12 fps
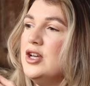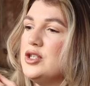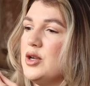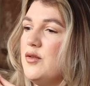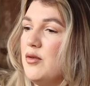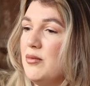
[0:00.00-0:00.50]

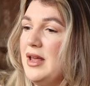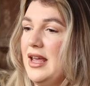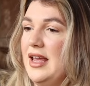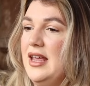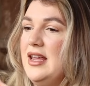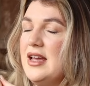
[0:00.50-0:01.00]
So for
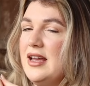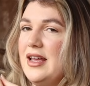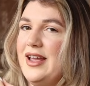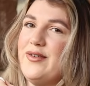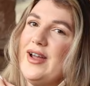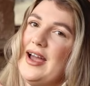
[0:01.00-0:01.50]
me,
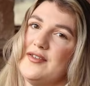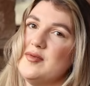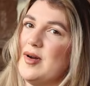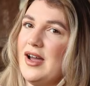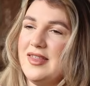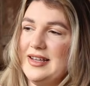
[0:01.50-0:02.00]
if I have to
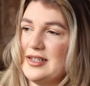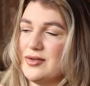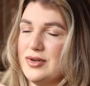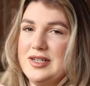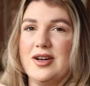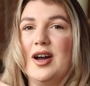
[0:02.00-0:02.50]
buy these
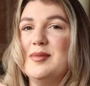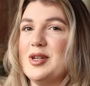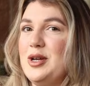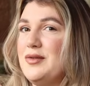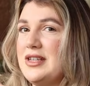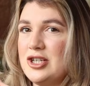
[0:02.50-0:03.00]
3 times
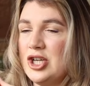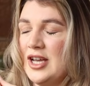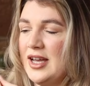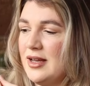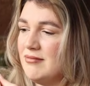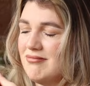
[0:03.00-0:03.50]
over this
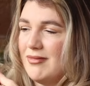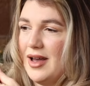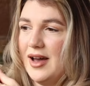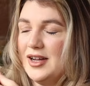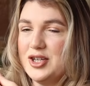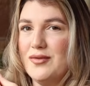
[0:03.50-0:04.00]
year,
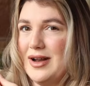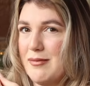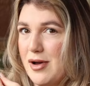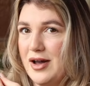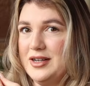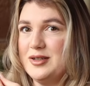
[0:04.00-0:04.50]
I don't really
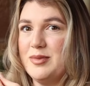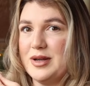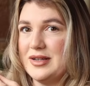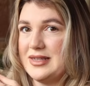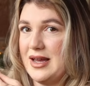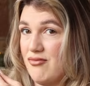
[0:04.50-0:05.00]
mind,
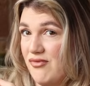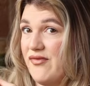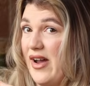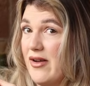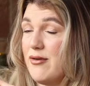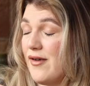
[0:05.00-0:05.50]
because they're
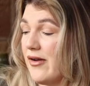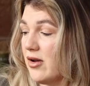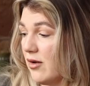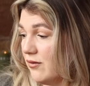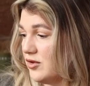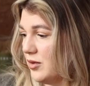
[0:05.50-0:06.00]
very, very
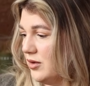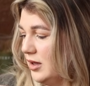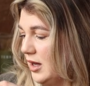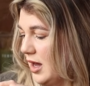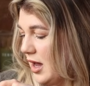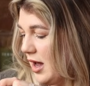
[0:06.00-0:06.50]
comfortable.
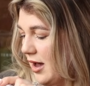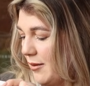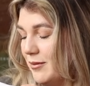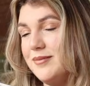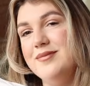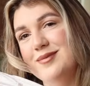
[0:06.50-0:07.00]

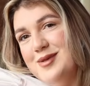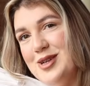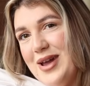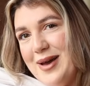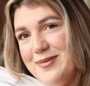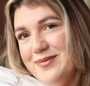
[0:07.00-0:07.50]
So
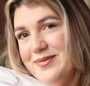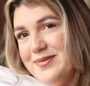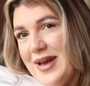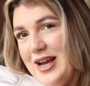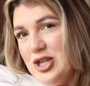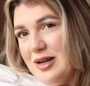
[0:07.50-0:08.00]
yeah,
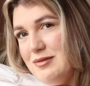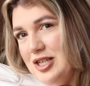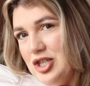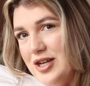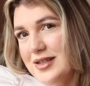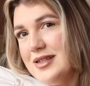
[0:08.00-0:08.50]
H&M
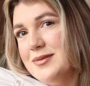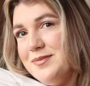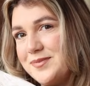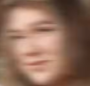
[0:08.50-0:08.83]
T-shirts.